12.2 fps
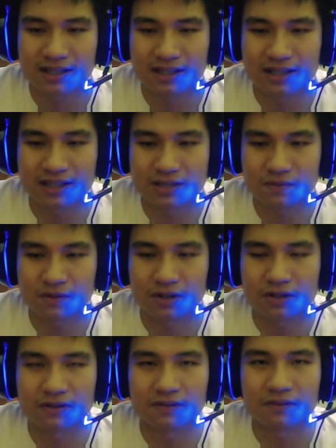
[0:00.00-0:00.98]

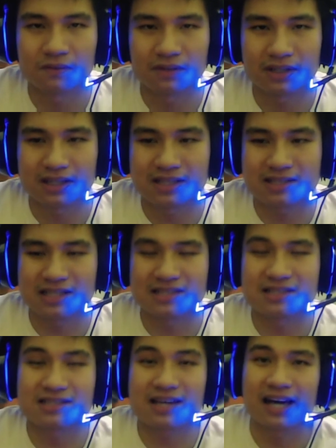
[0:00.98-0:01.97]

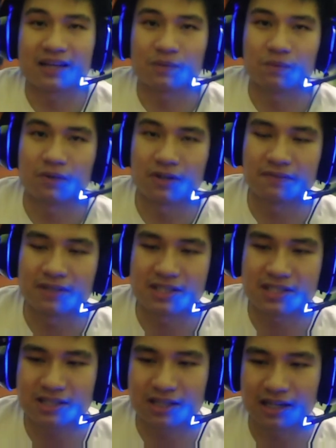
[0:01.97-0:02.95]
inside one of
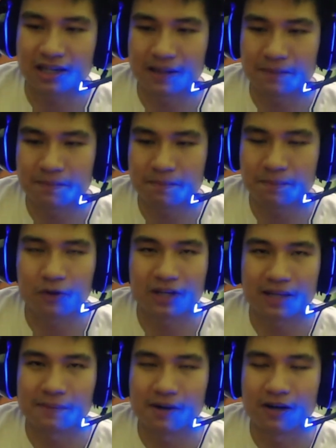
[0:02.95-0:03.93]
these
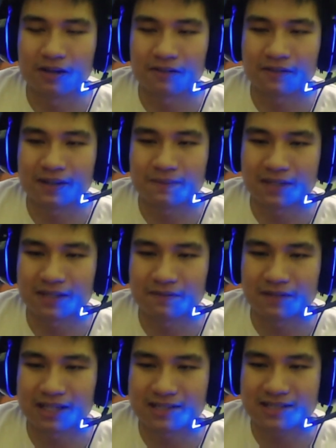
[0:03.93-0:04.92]
Pokeball, right? Because we
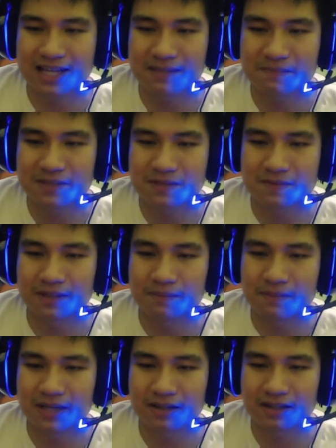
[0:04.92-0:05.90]
got Salamence, we got
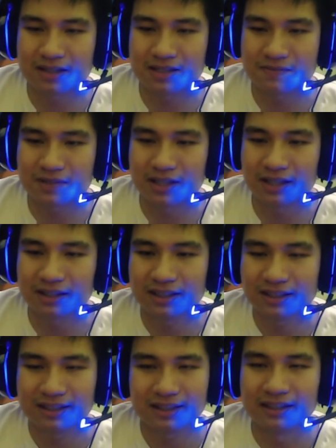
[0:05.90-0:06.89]
Bagon, and we got
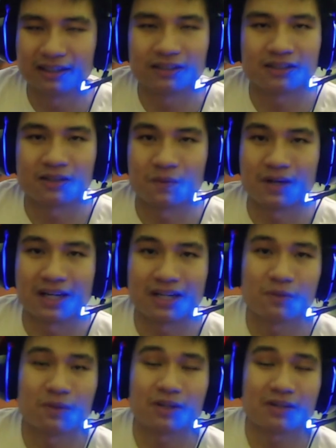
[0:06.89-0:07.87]
the third one. I don't
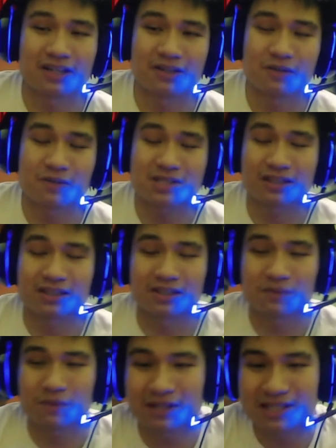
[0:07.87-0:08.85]
know what the
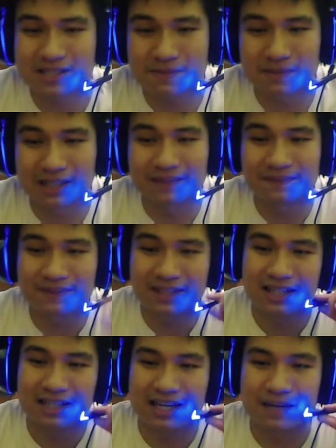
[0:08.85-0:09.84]
third one is, but
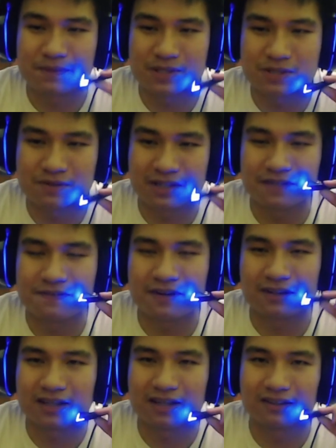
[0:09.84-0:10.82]
I'm pretty sure we're gonna
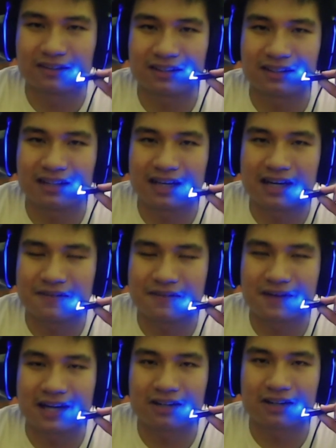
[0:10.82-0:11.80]
find out